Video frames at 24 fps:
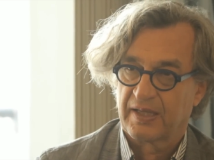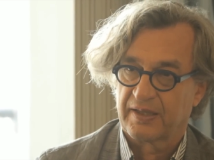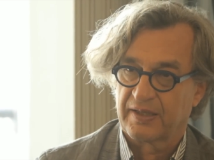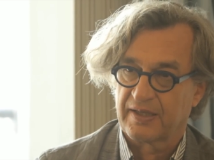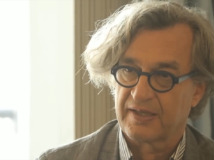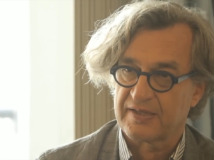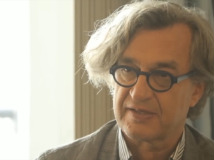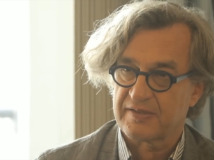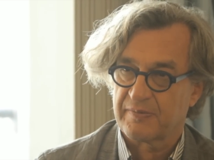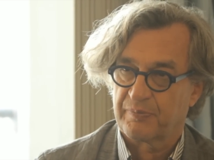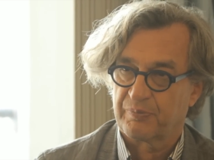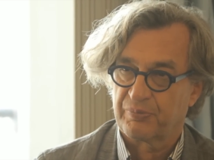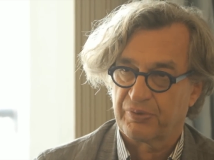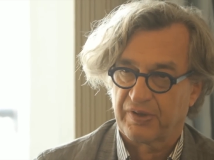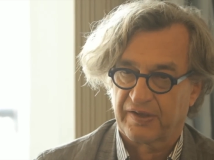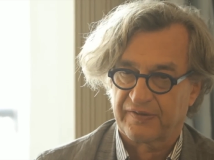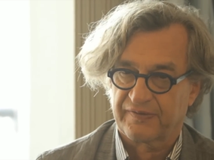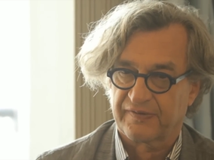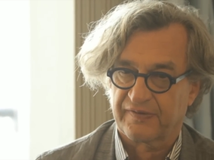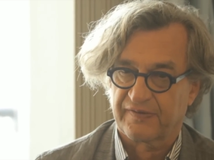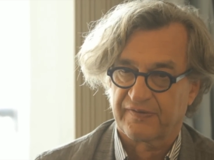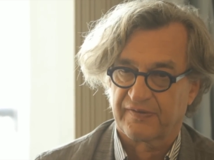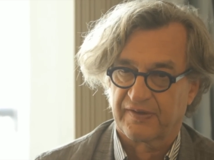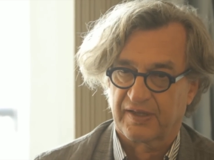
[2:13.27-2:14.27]
There's a
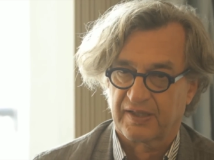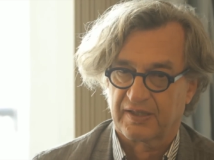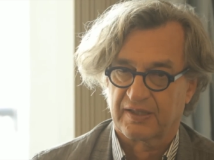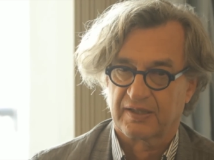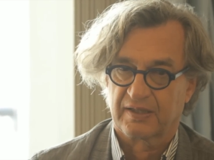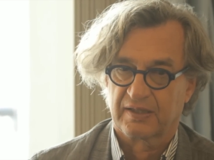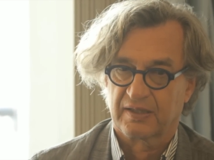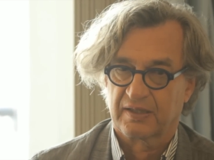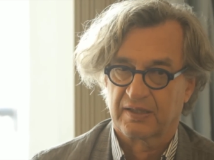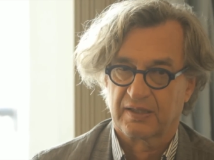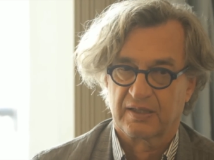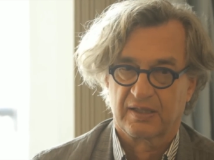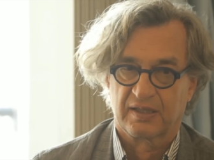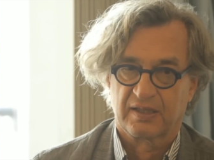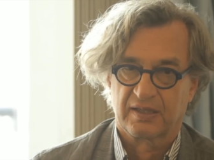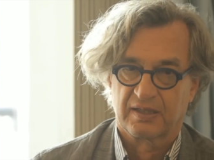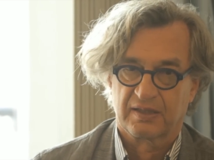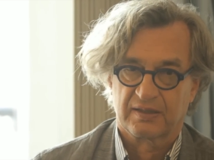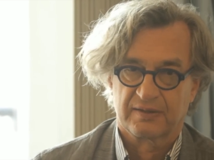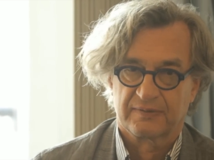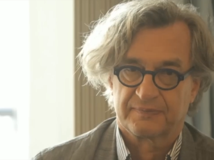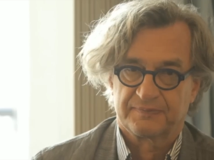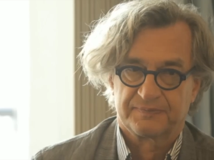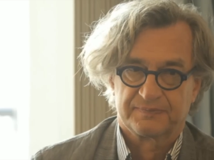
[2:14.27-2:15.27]
presence that
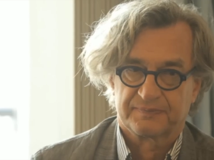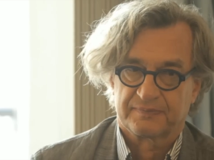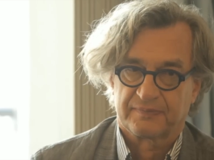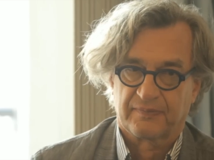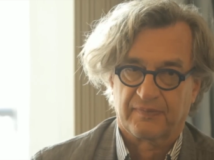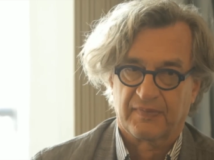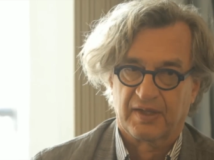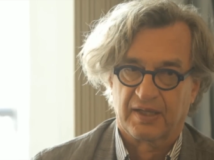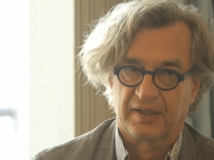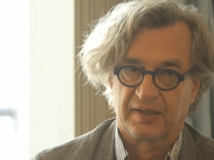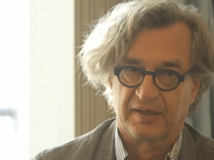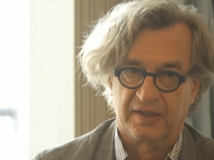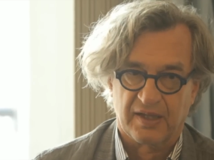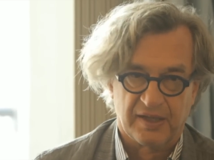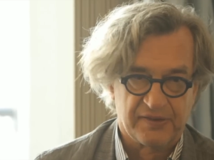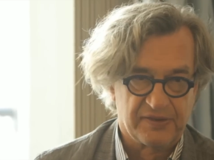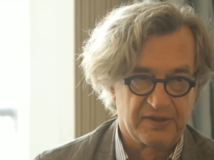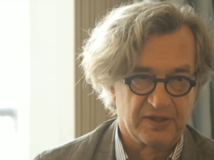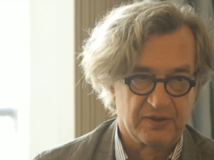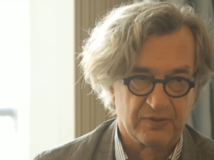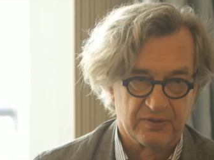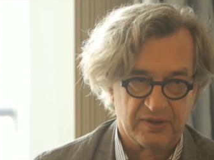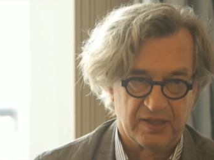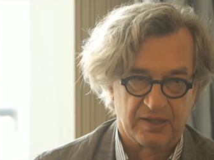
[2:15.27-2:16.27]

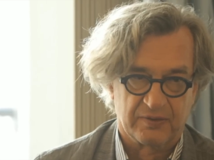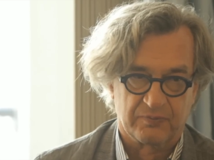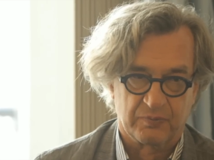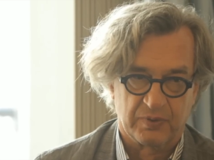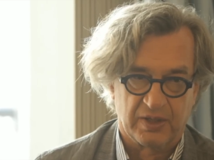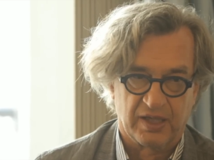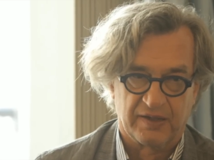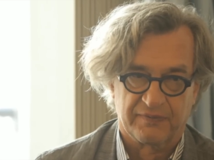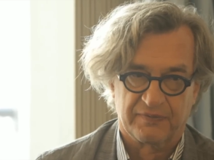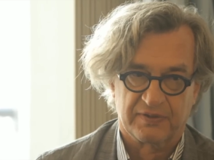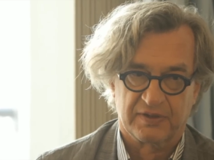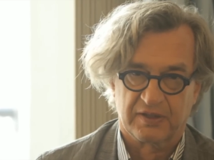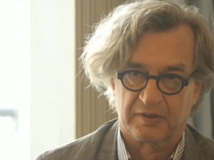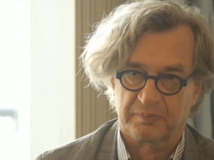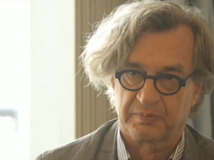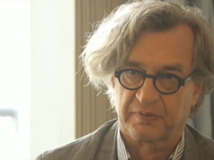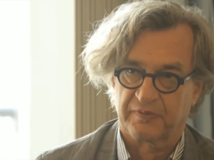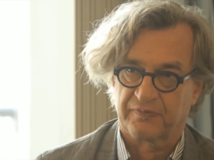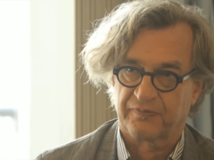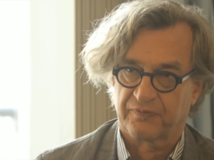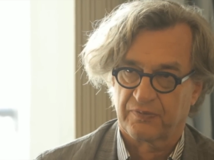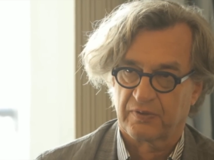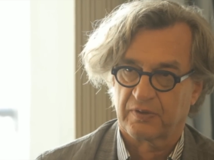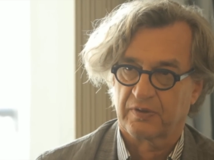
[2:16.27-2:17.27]
nothing that we ever did
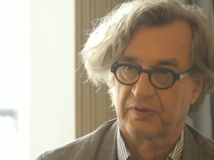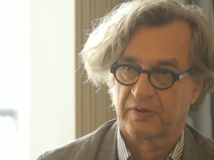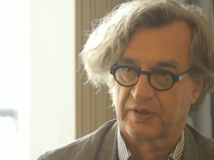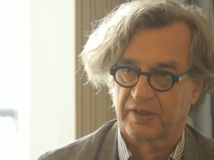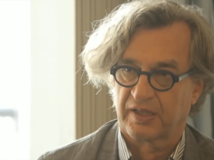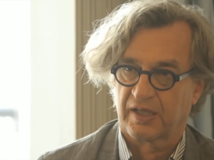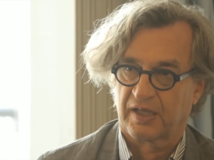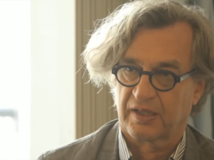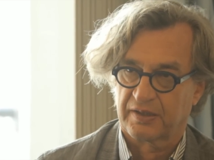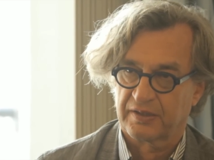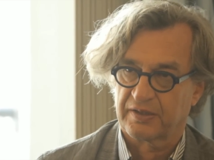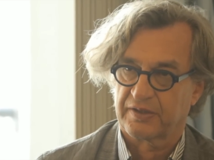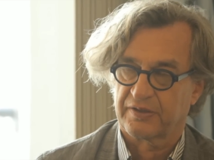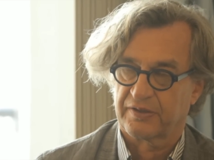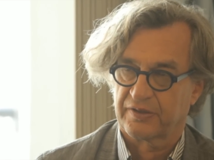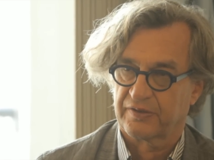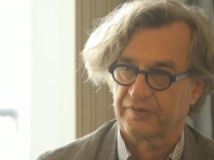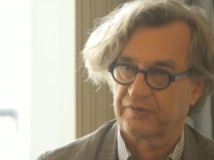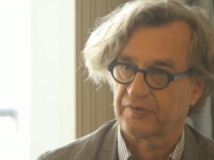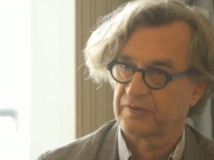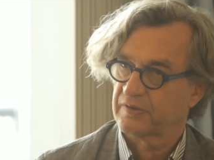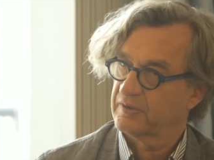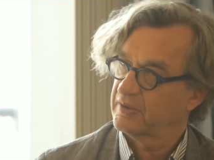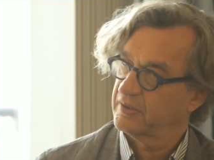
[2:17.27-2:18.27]
before in a hundred
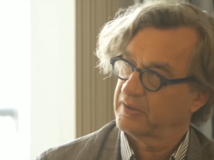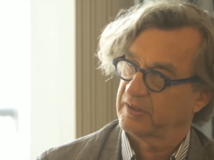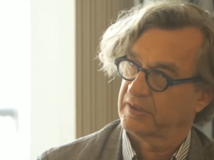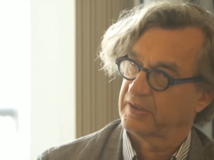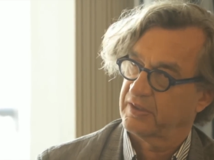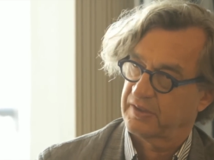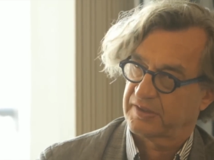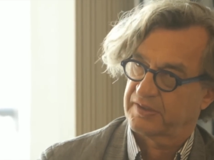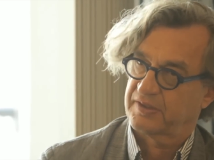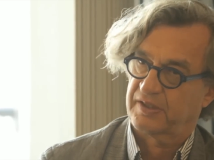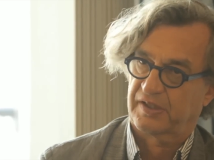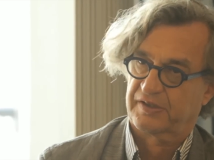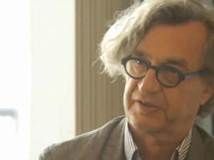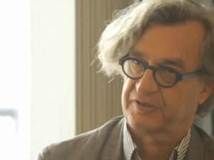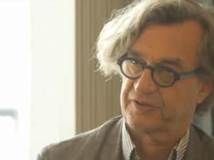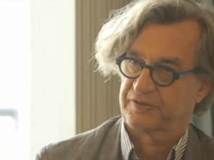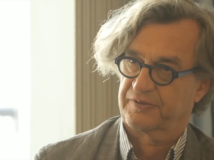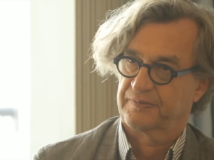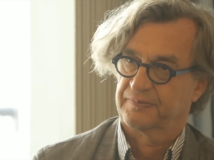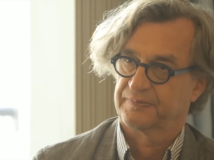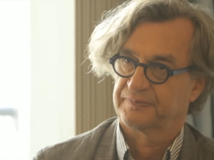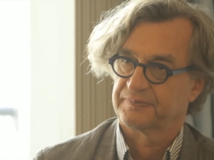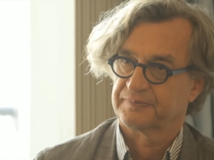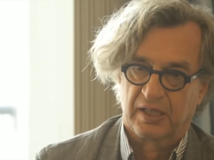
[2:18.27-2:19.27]
years can
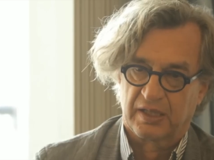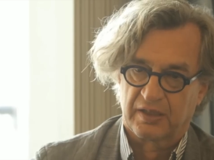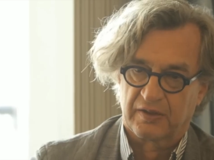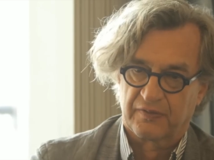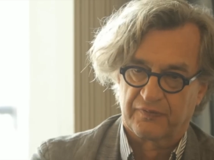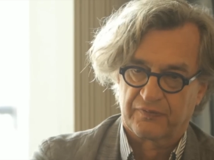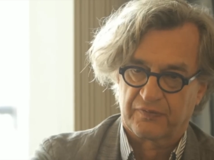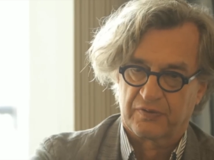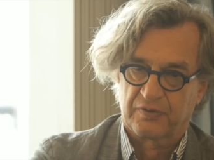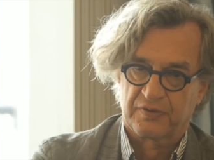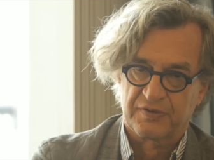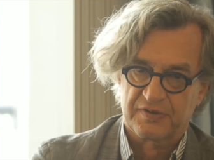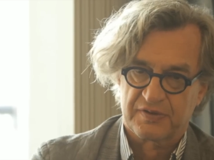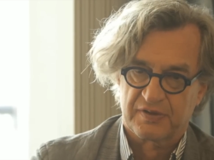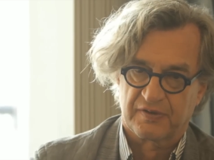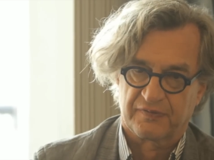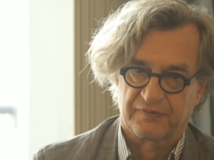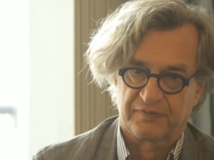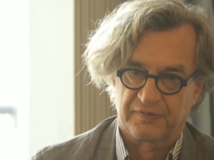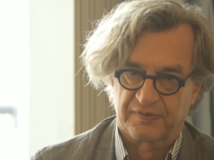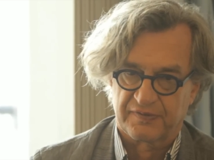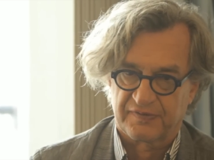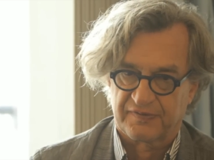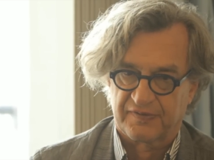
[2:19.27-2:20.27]
touch. And of course,
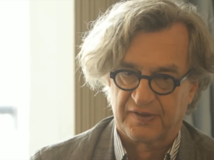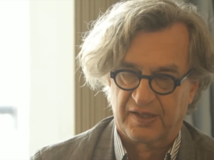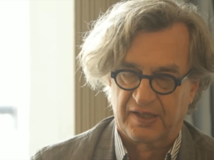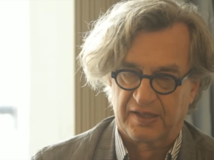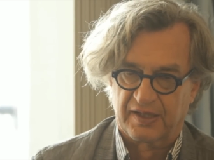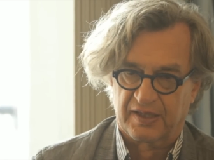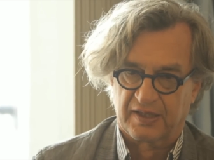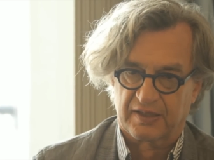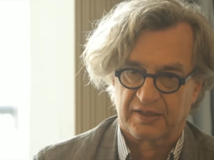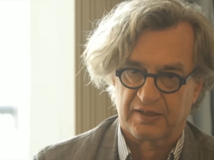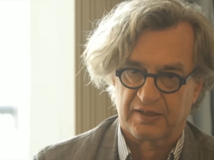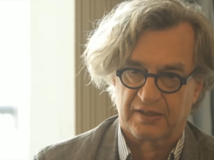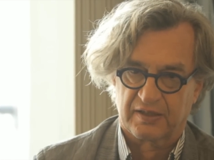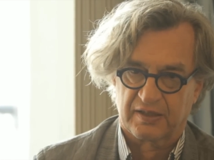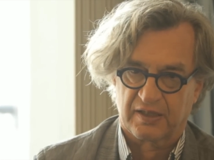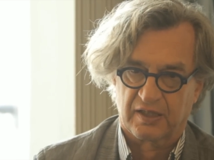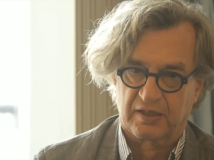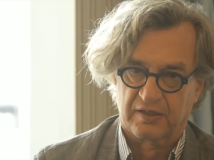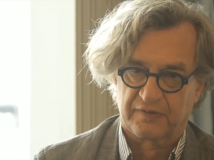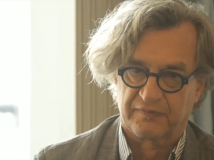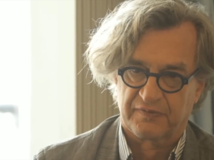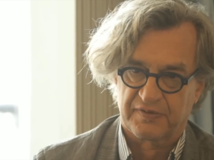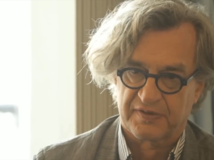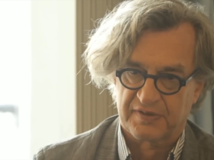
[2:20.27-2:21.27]
if you see that, and
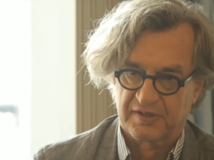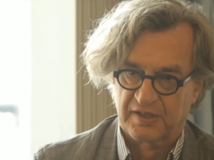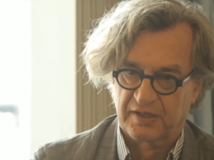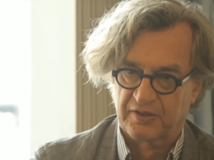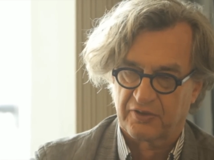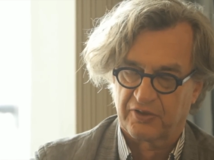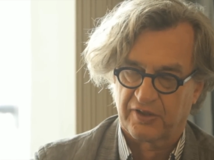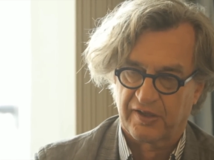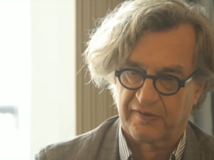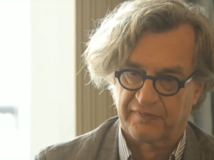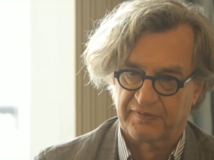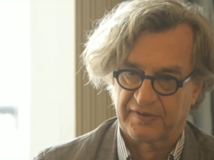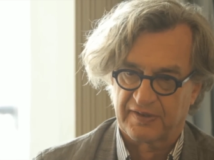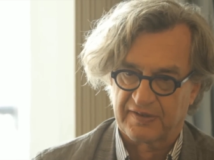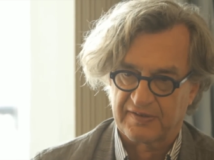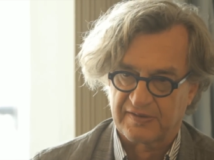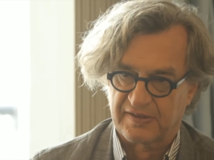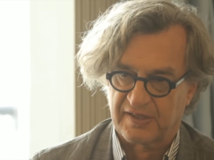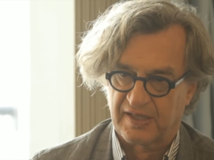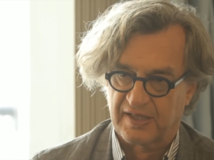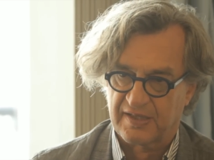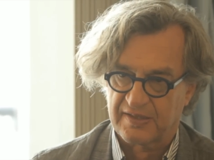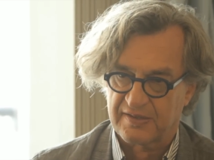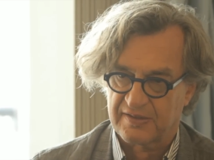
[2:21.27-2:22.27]
out of a sudden you have these
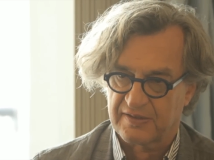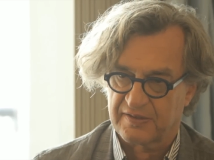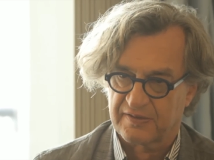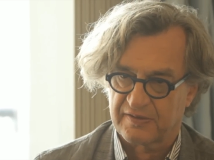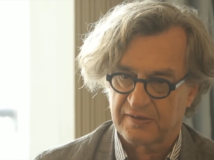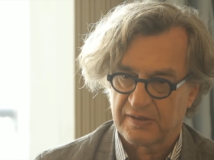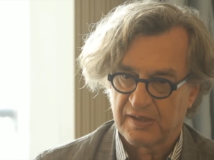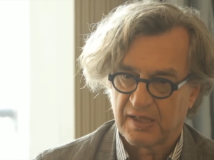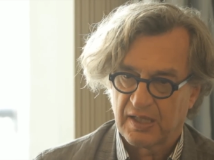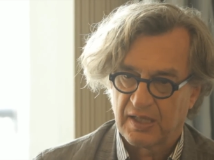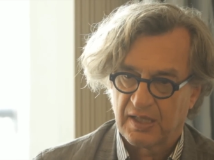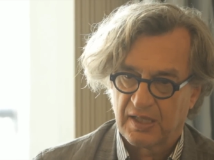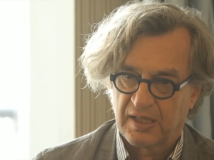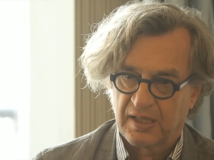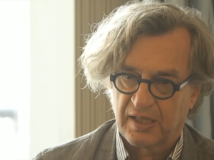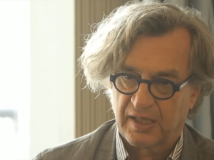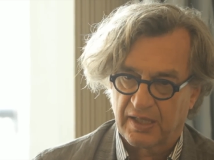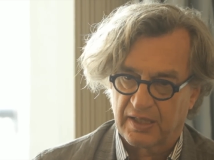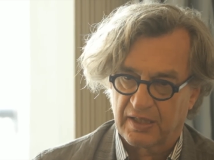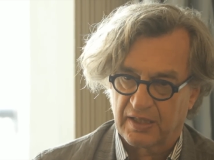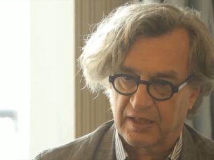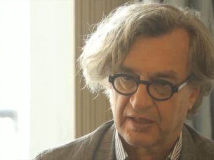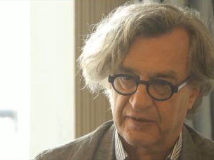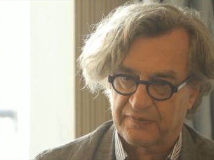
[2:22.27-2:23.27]
dances,
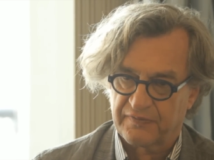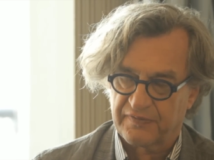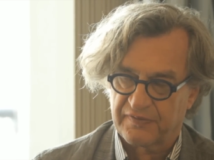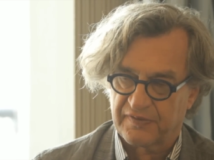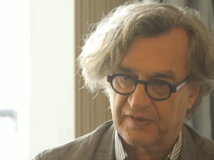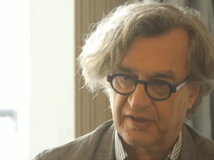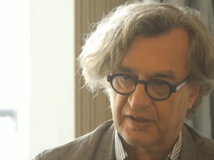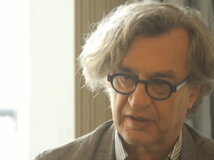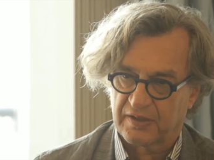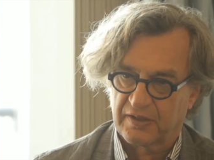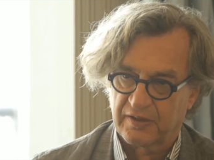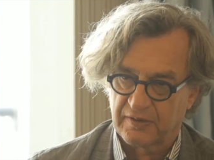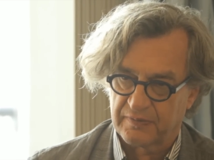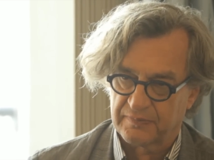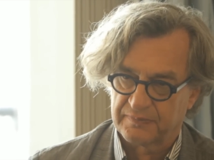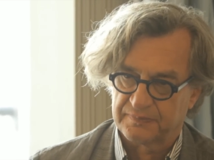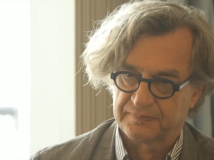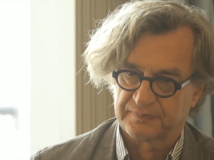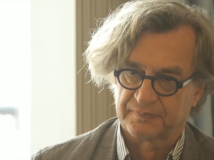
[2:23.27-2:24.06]
and out of a sudden